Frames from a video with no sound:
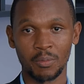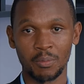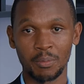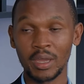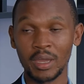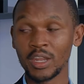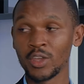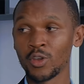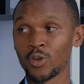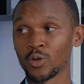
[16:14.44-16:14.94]

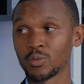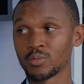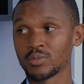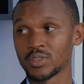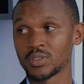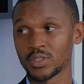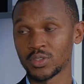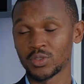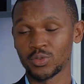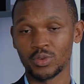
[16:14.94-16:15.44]
many
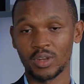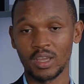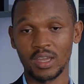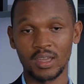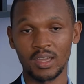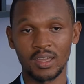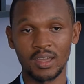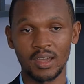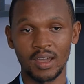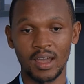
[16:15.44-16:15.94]
homes
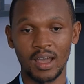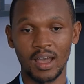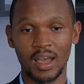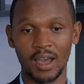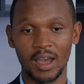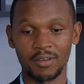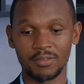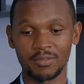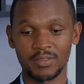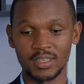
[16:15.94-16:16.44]
today
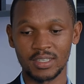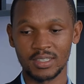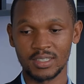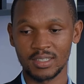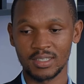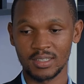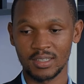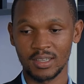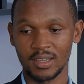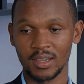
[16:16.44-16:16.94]
have
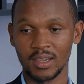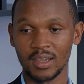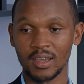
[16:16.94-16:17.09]
these